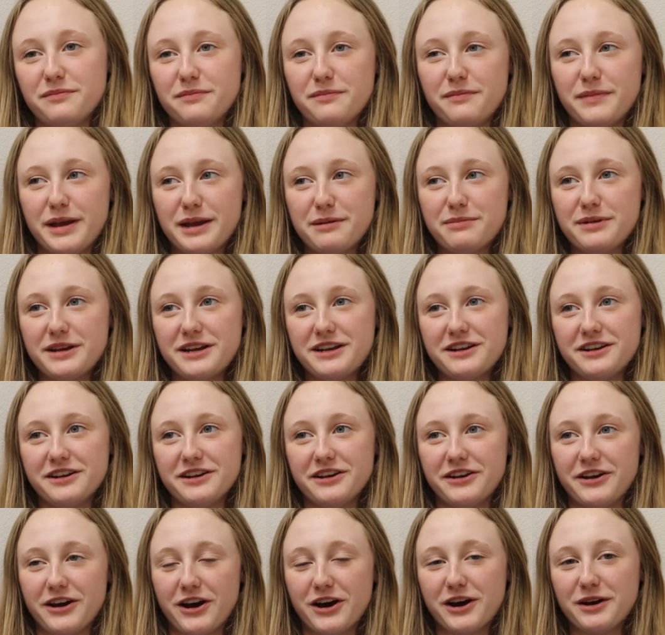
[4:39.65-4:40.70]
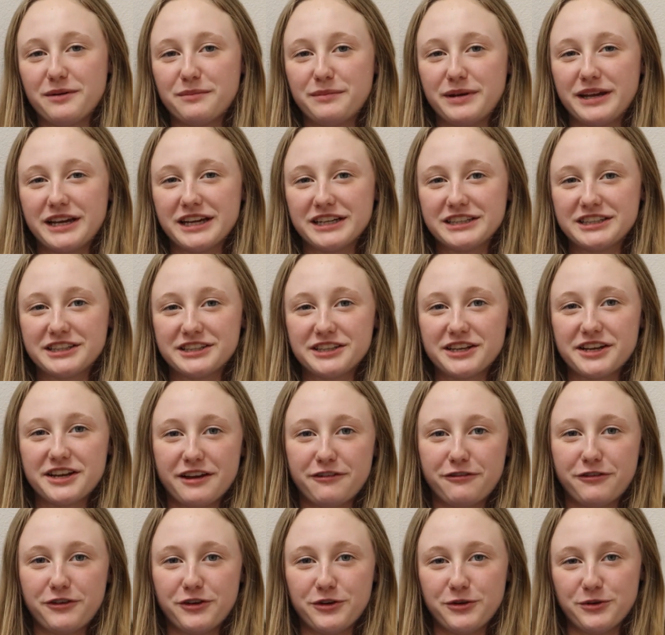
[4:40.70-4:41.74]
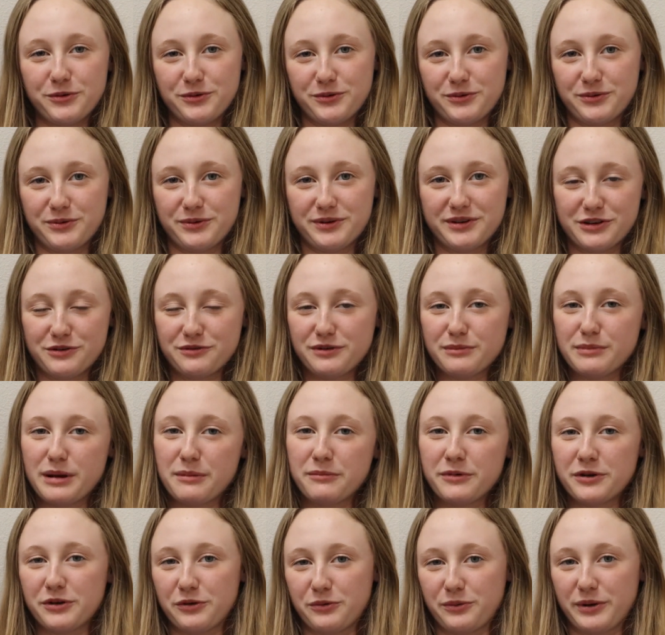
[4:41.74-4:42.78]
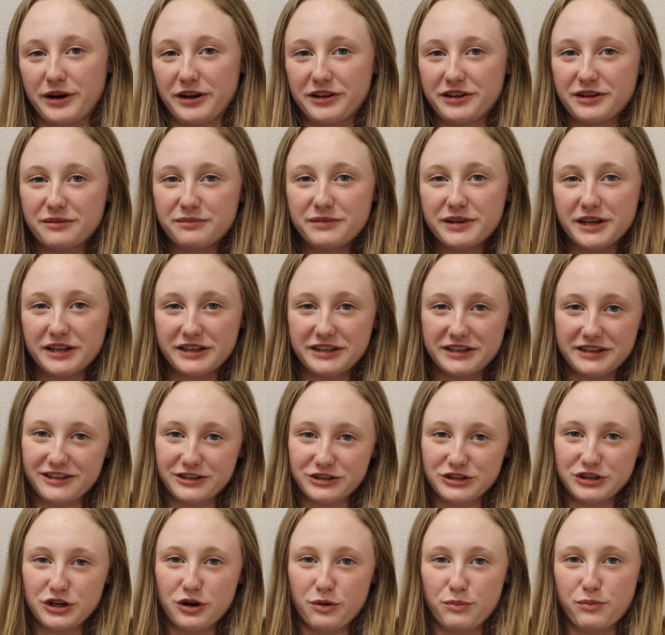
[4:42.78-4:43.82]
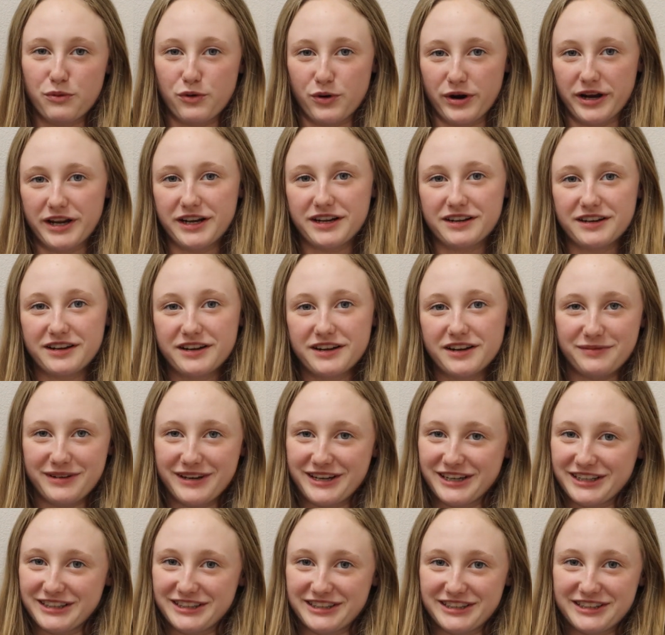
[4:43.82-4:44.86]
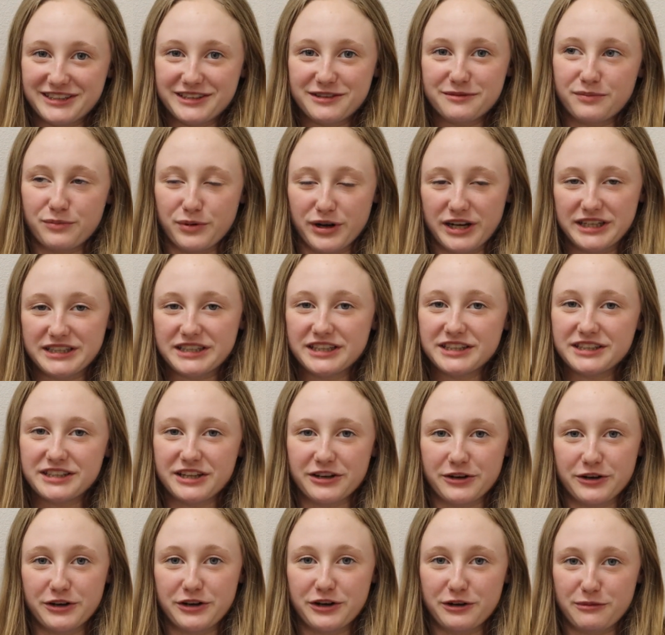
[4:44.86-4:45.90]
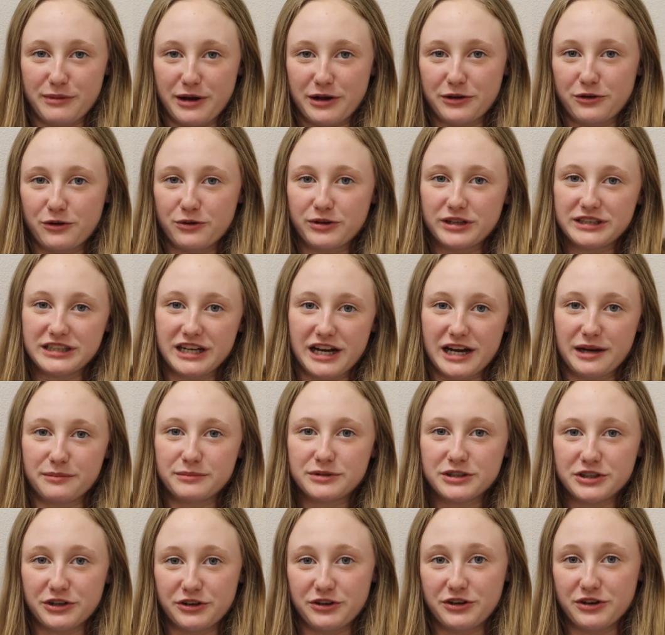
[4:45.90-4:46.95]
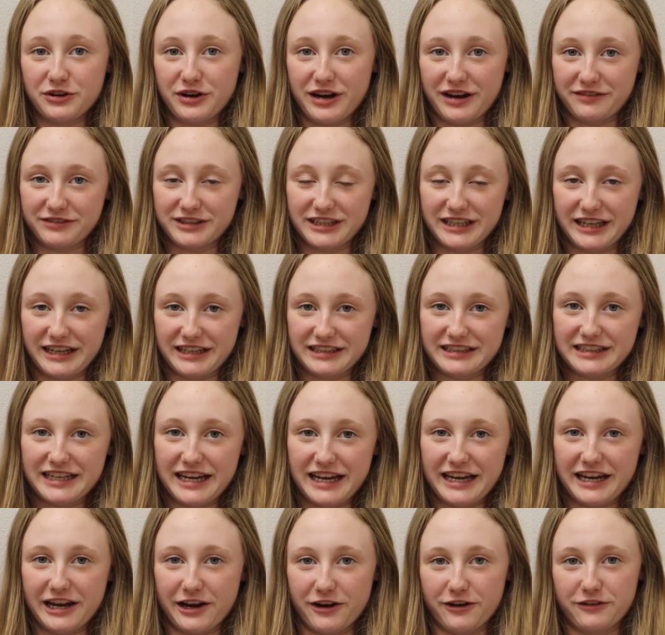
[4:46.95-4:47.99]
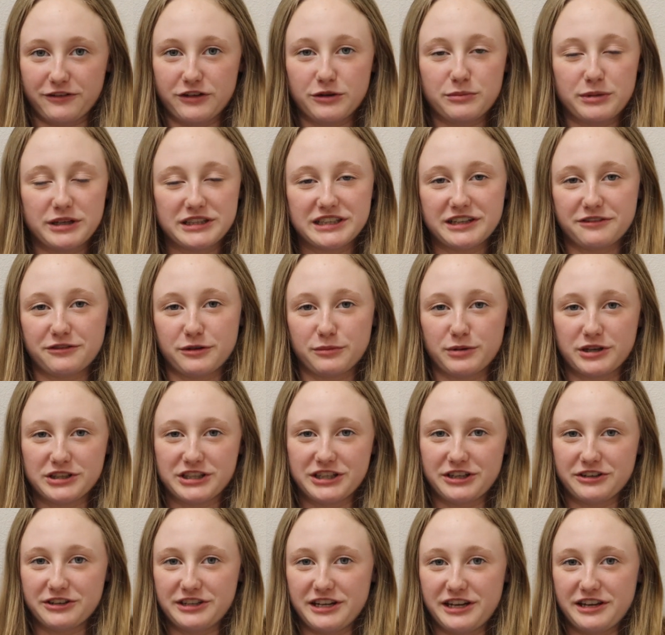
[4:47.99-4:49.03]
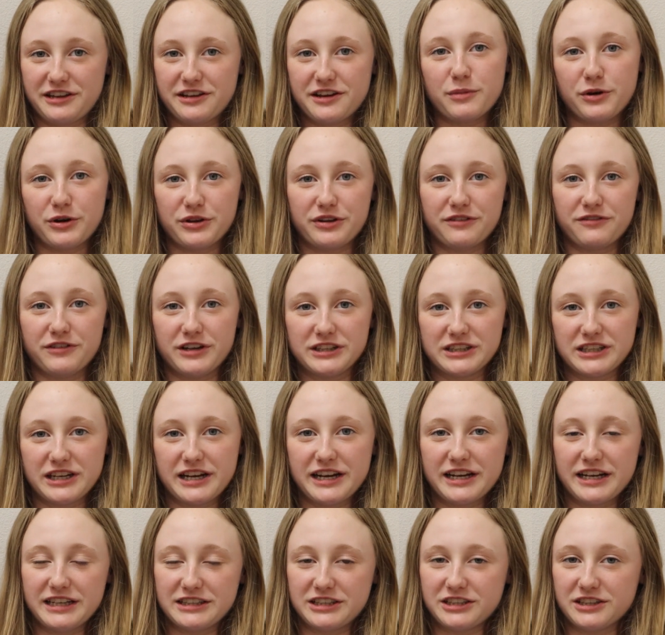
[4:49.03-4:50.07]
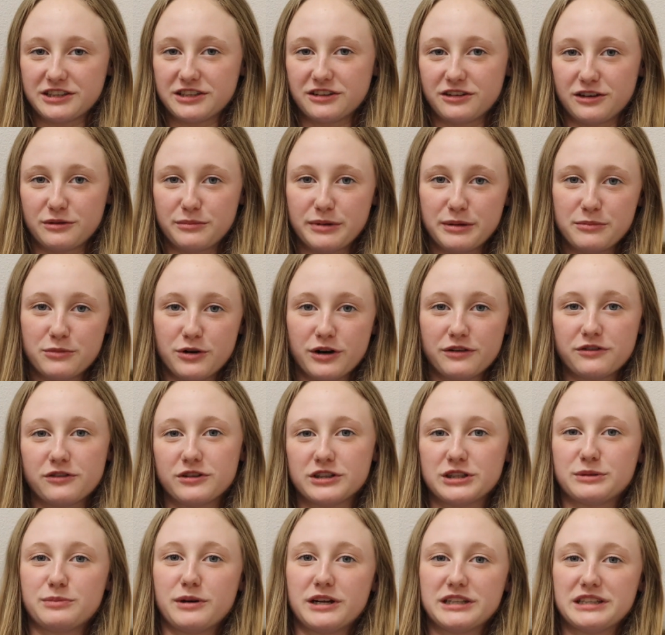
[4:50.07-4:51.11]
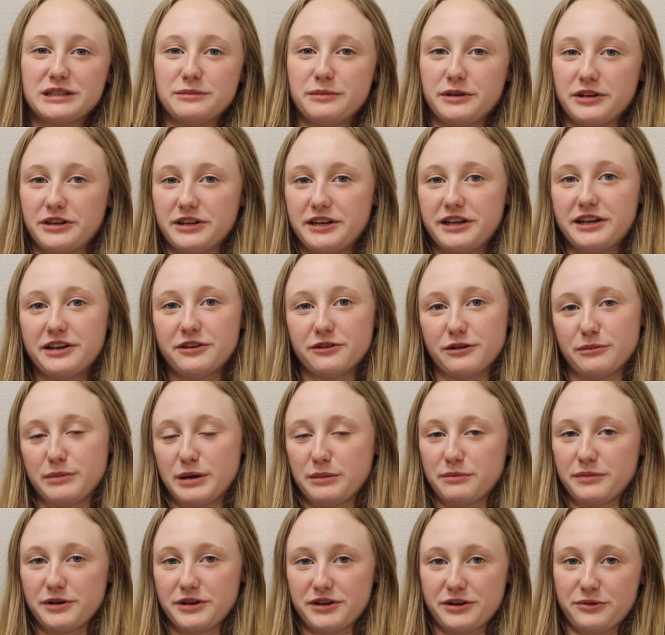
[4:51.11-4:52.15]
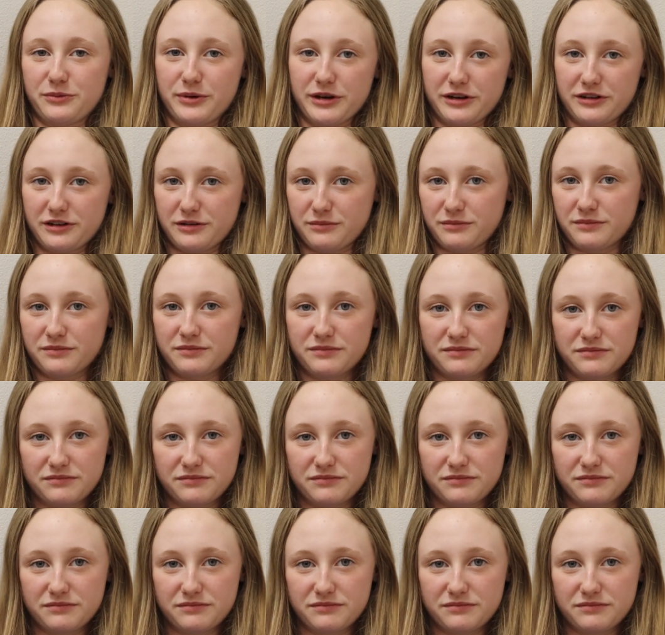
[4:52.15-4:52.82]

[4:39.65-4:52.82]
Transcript: Maybe not because if you don't remember to wear them, then there's no point because braces they're in your mouth all the time so you don't have to like take care of them except for brushing your teeth. But with Invisalign, it's just a little bit more of a responsibility to remember to wear them.